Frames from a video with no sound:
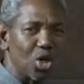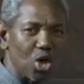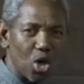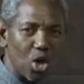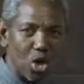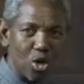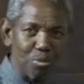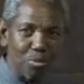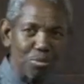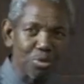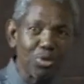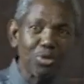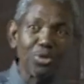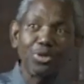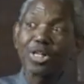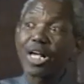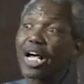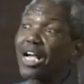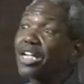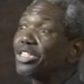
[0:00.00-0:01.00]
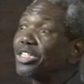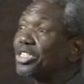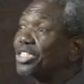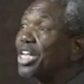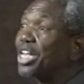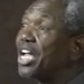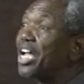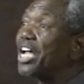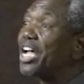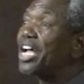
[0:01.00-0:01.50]
Humble
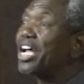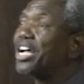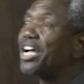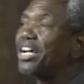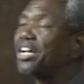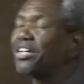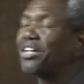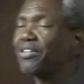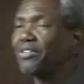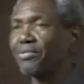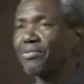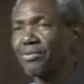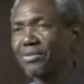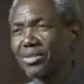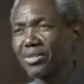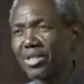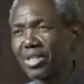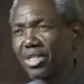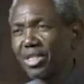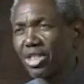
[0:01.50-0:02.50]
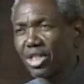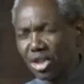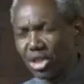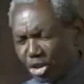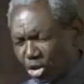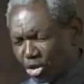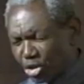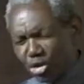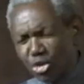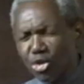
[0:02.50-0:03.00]
thyself
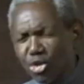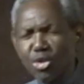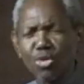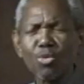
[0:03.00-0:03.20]
to